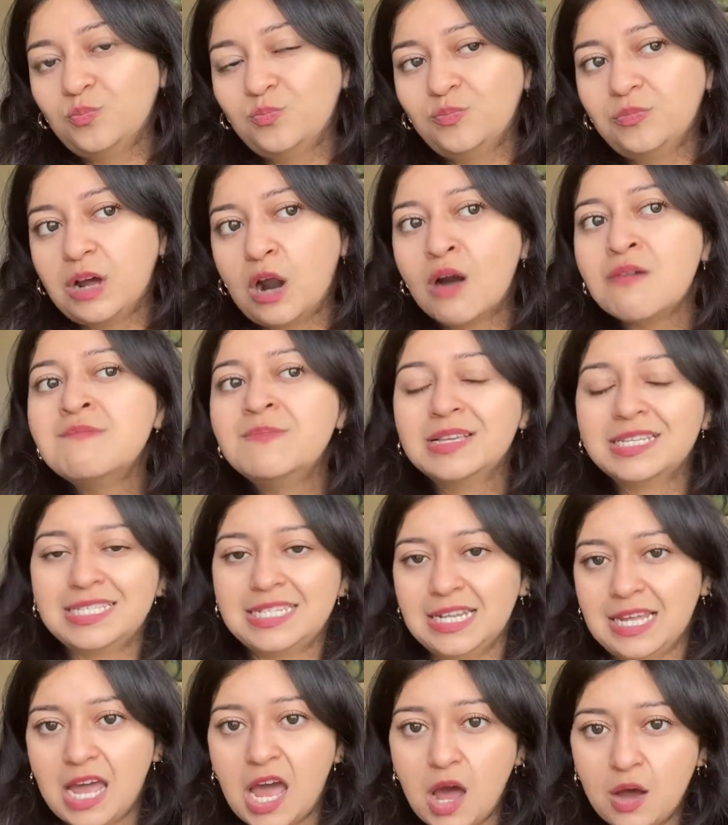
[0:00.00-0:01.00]
are
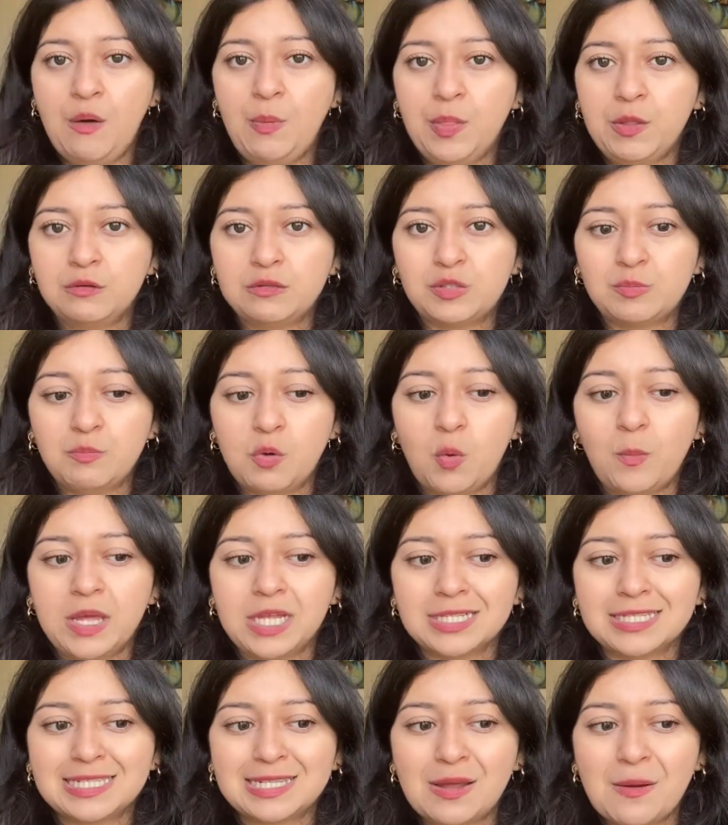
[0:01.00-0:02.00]
missing out on those
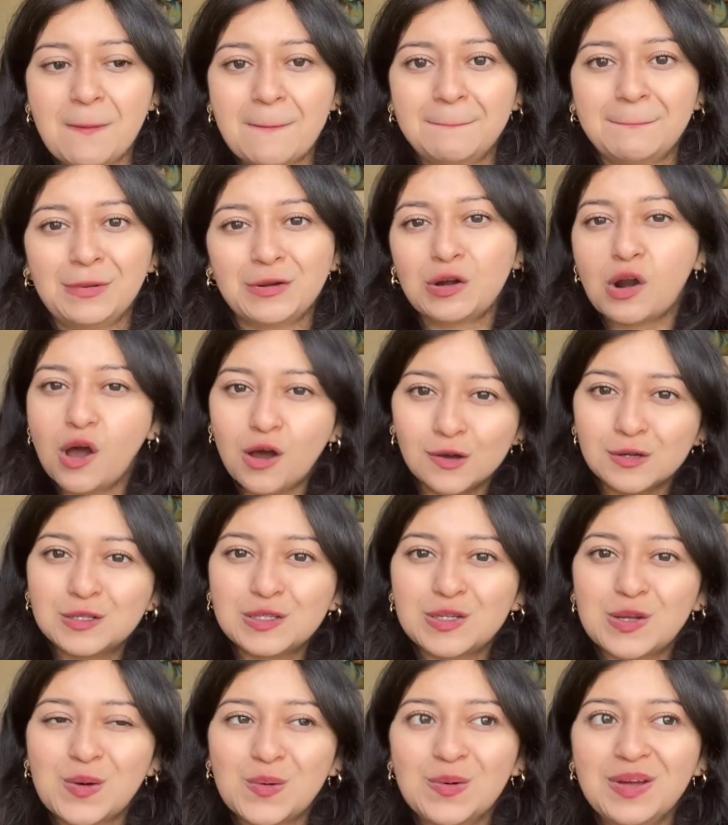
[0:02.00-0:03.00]
moments, but you're
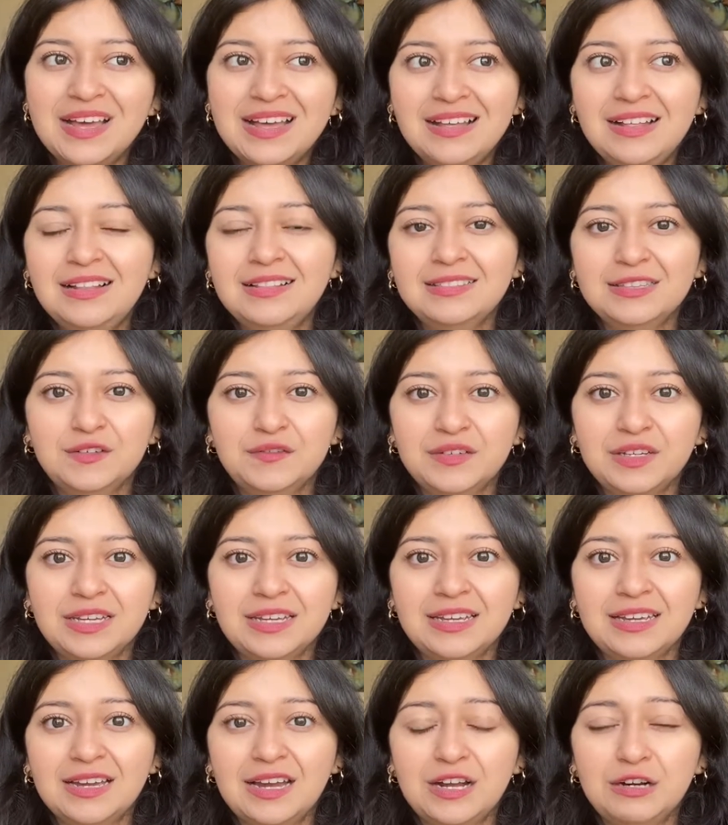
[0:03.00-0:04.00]
also
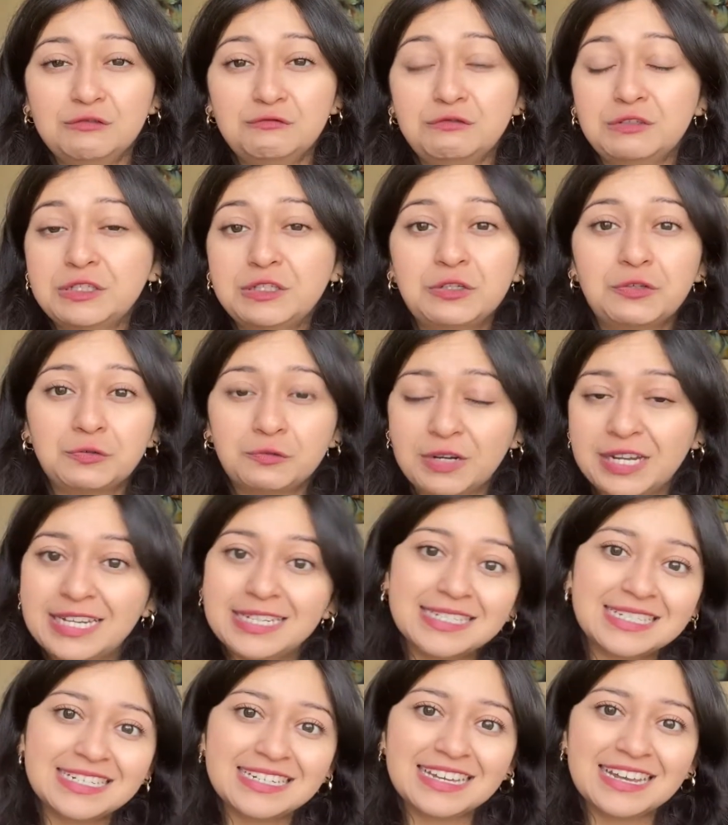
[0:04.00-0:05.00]
living a really
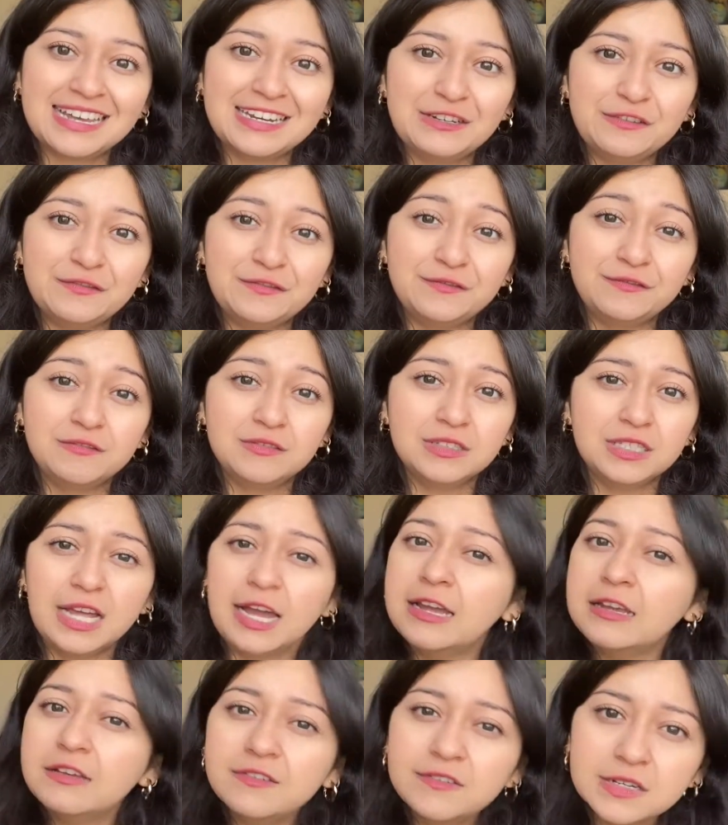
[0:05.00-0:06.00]
great kind of
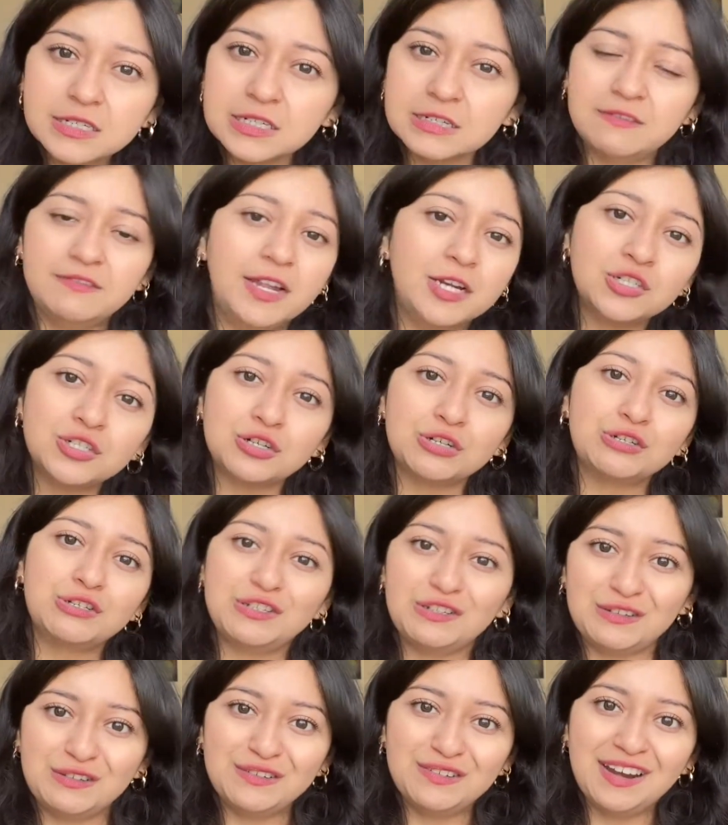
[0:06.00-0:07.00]
life and adventure
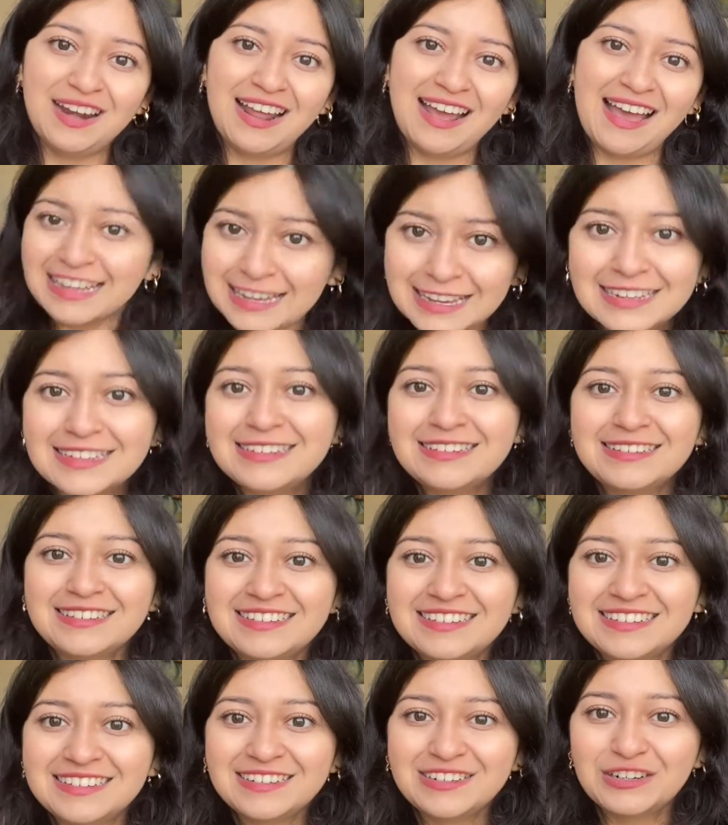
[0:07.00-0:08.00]
too
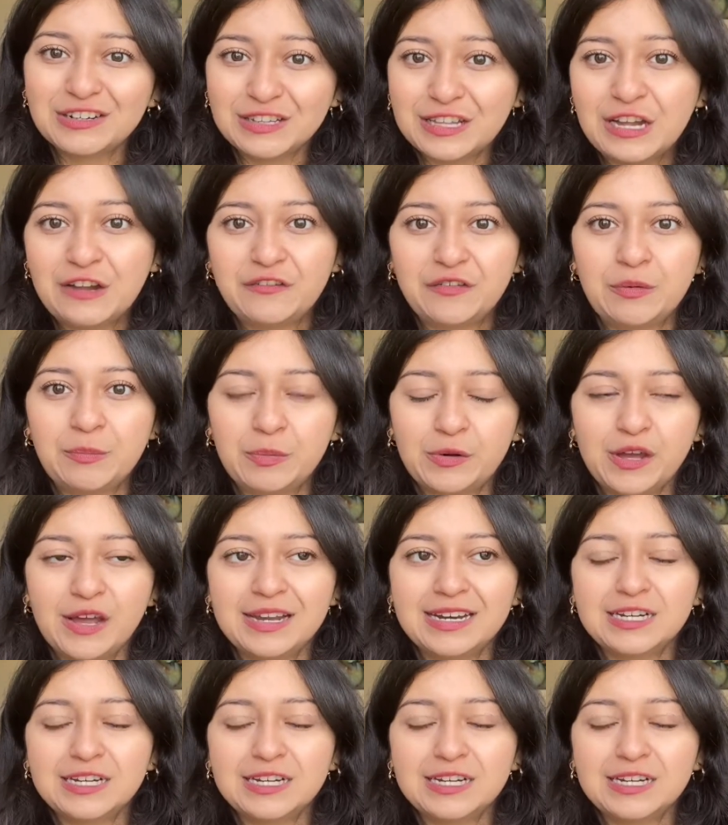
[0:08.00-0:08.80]
in your life abroad.